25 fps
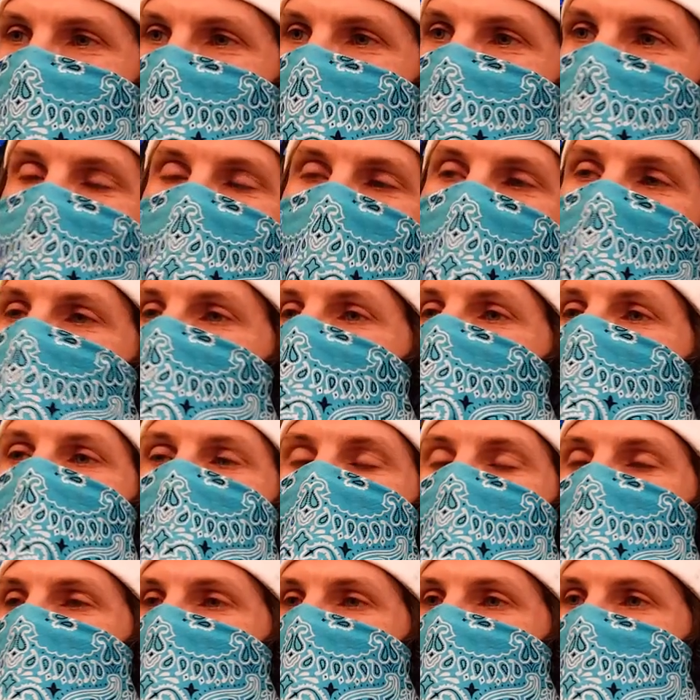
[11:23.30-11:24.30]

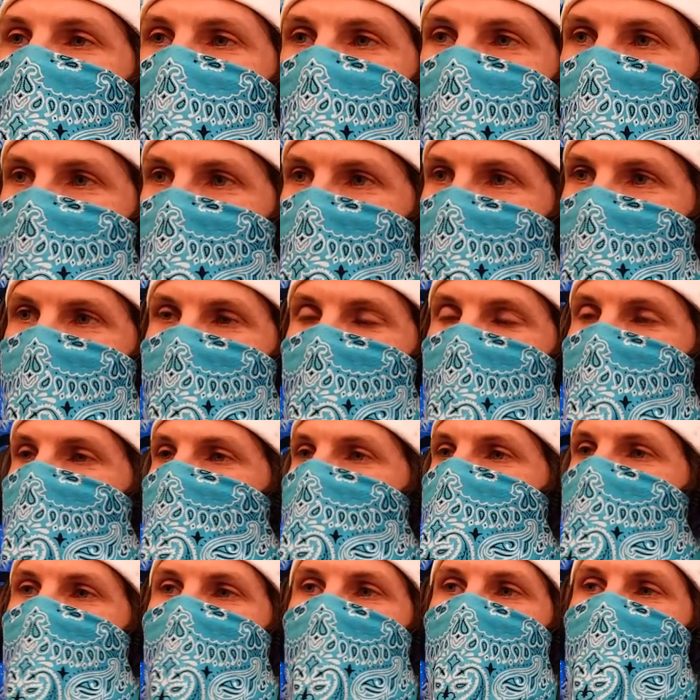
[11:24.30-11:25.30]
Japanese
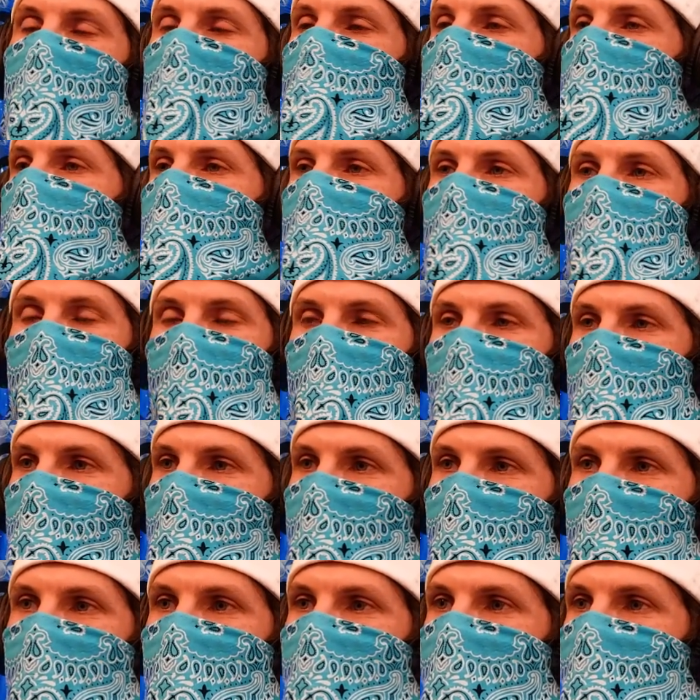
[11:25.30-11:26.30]
metal group
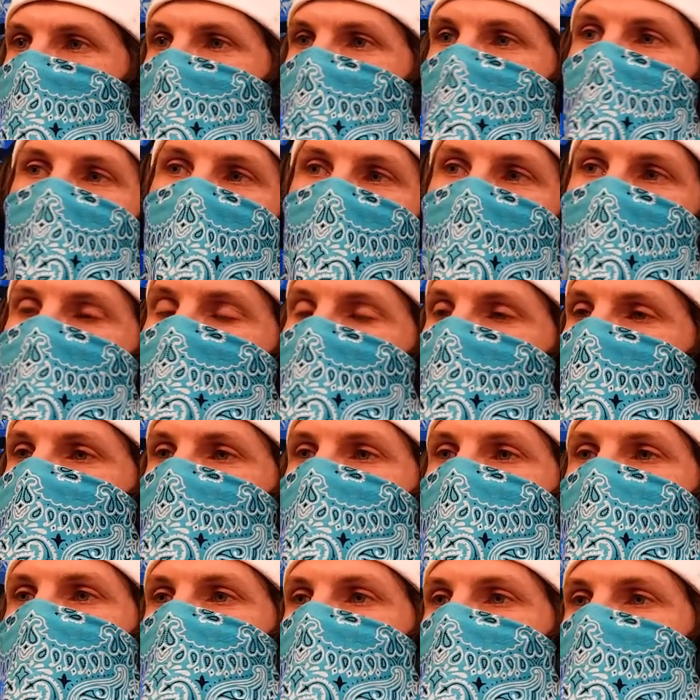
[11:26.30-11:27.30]
or rock
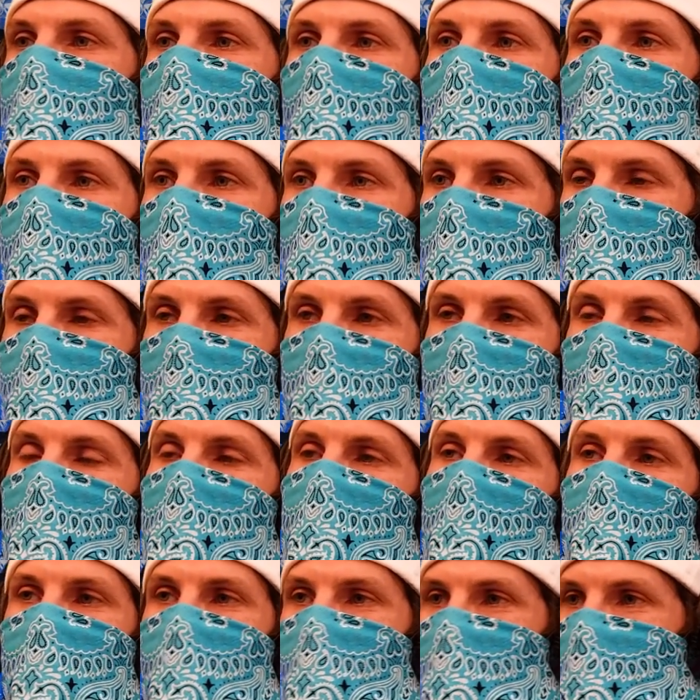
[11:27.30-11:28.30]
group that I have
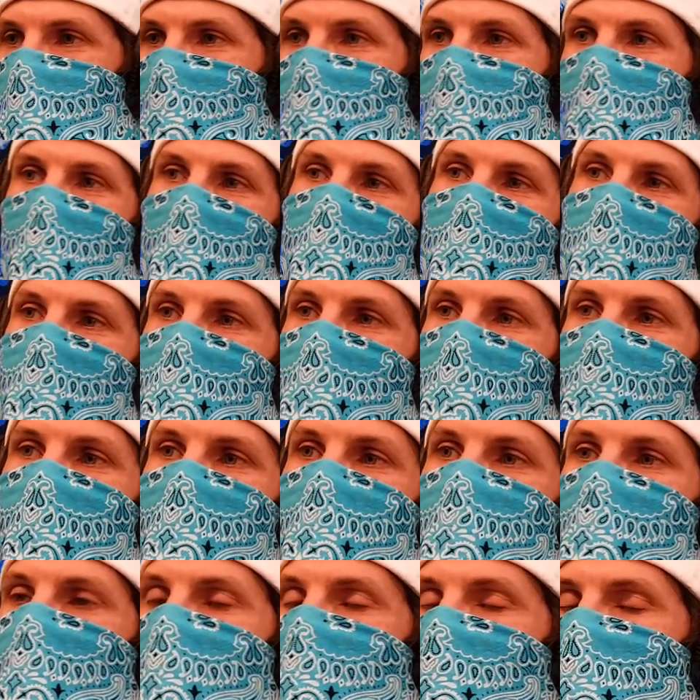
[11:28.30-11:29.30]
seen or reacted
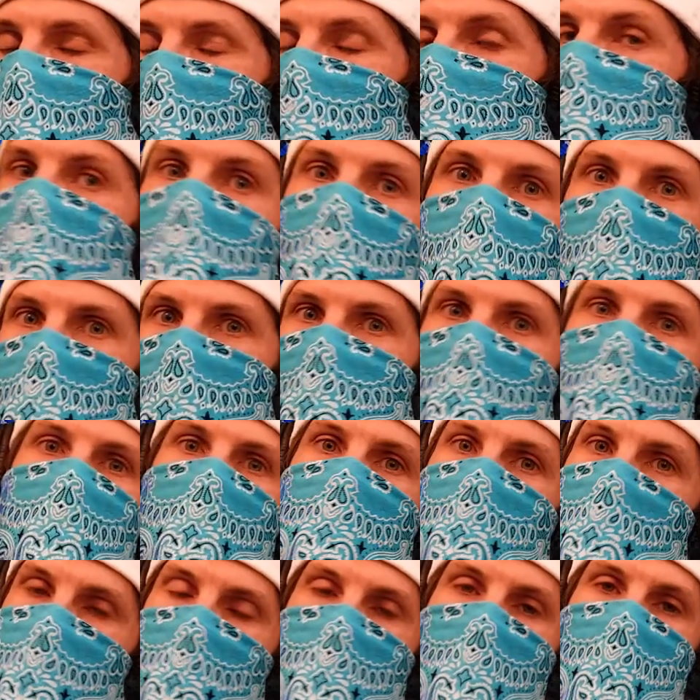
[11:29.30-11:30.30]
to are really,
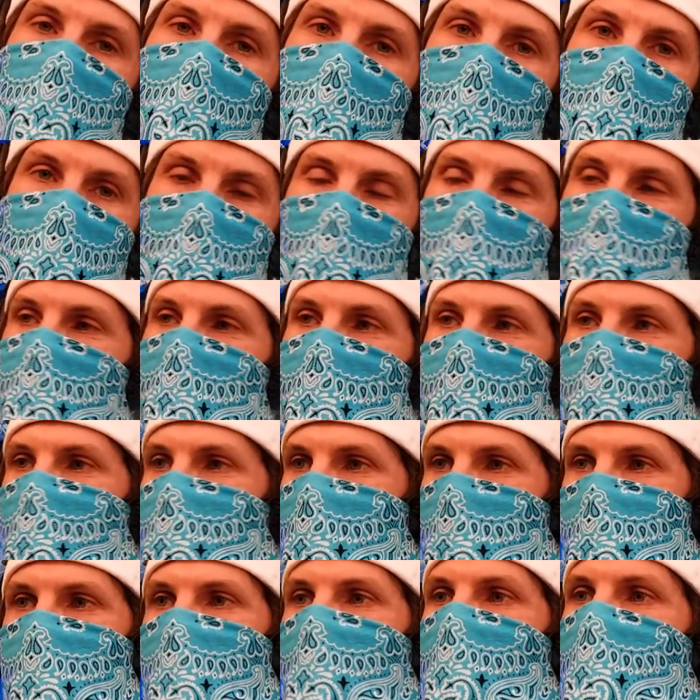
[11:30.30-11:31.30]
really good. It's
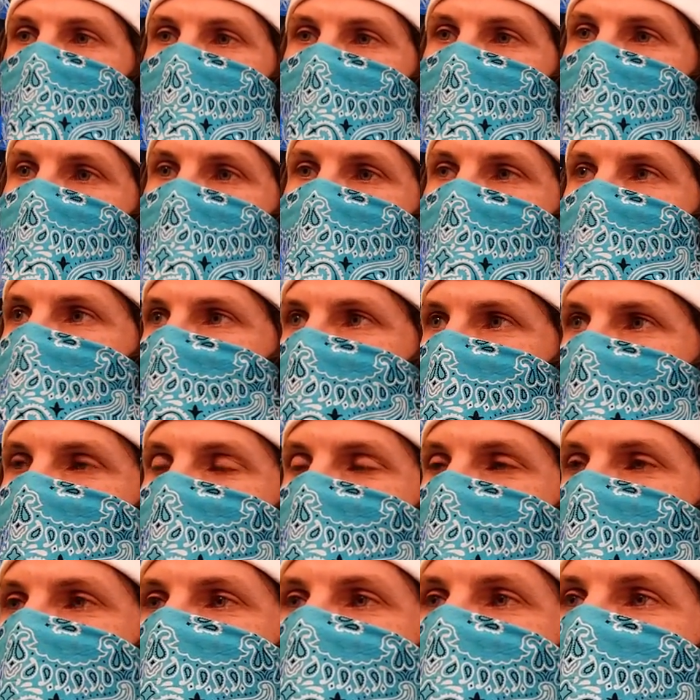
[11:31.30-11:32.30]
just,
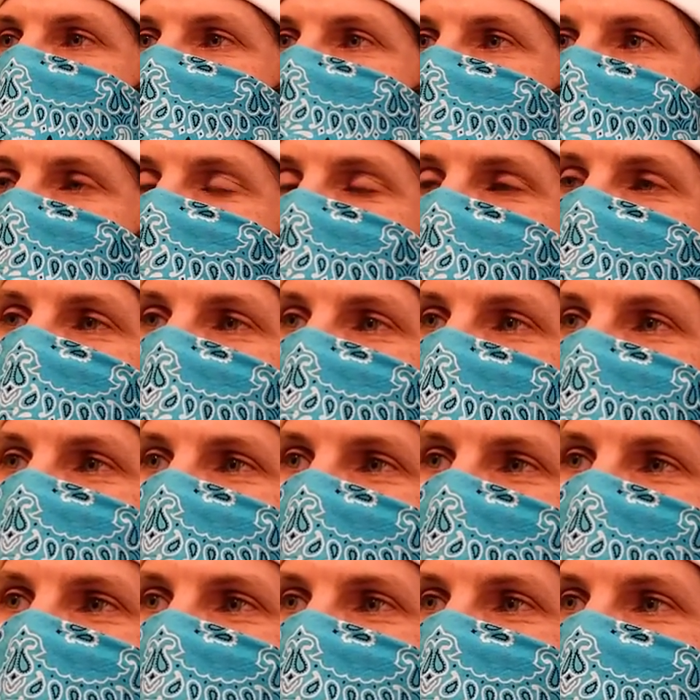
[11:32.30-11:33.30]
I don't know. It's
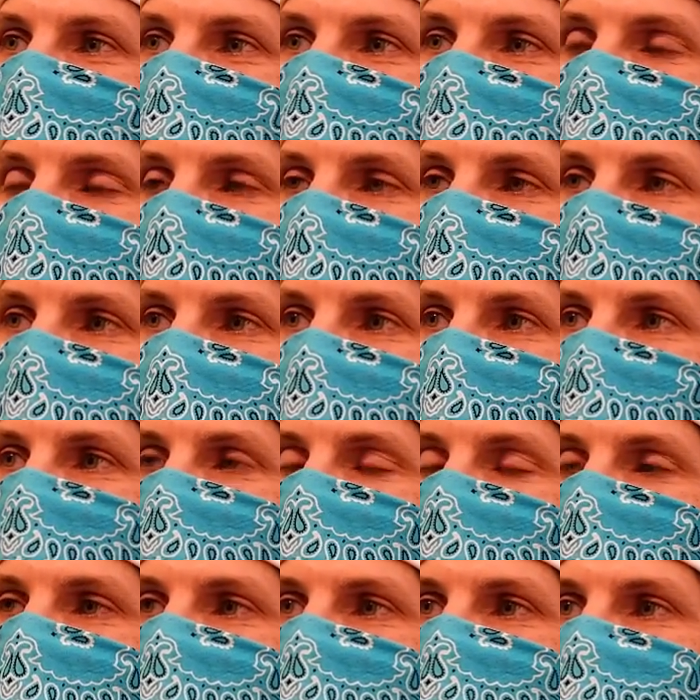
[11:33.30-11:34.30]
like they don't
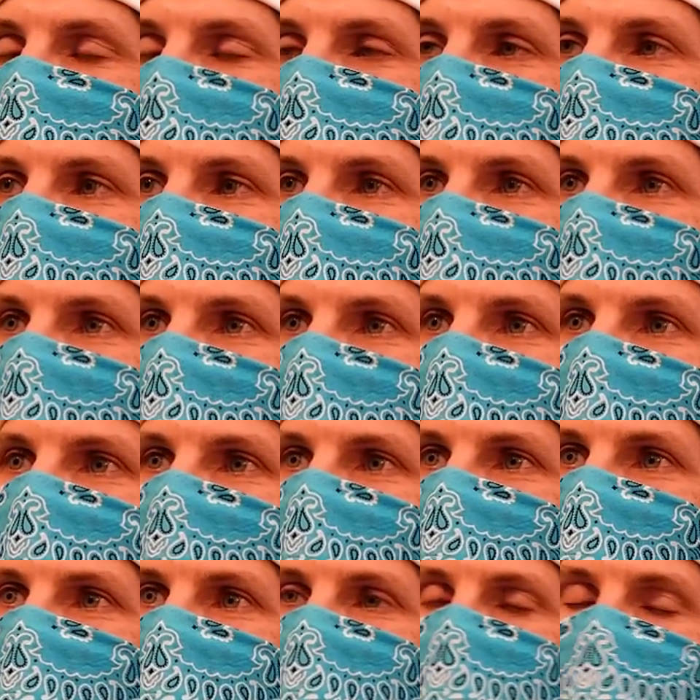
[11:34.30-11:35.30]
really,
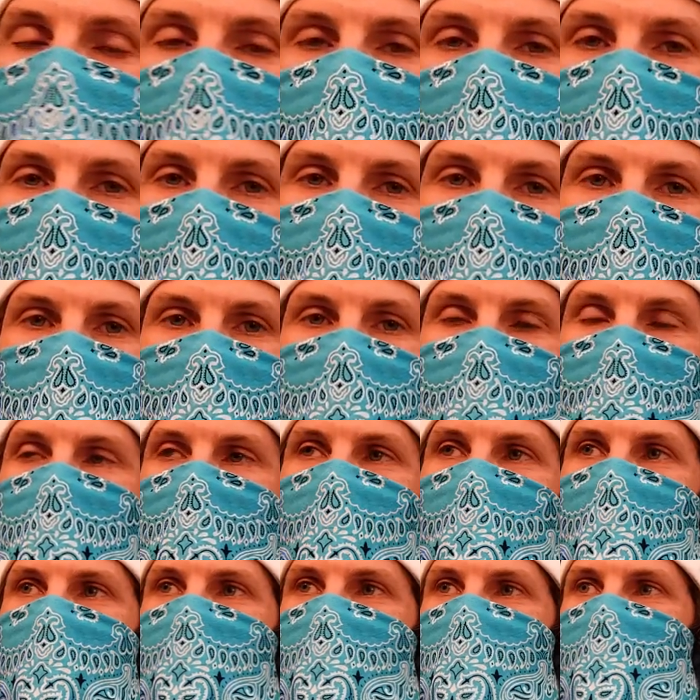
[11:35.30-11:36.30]
it's not like in the
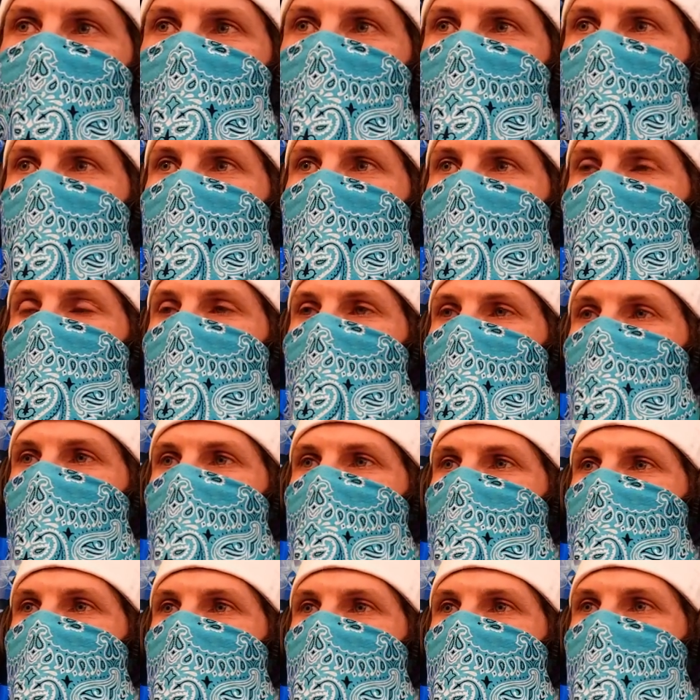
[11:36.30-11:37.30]
US or like, you
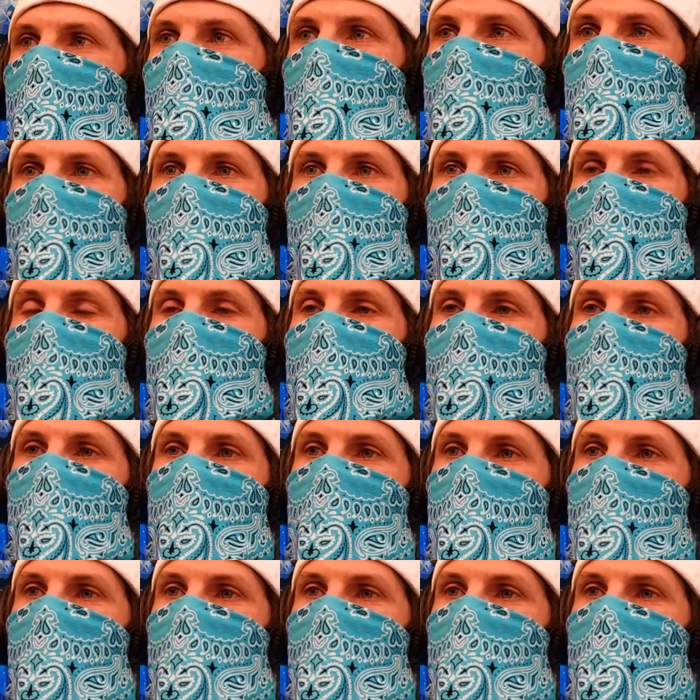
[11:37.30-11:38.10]
know, the Western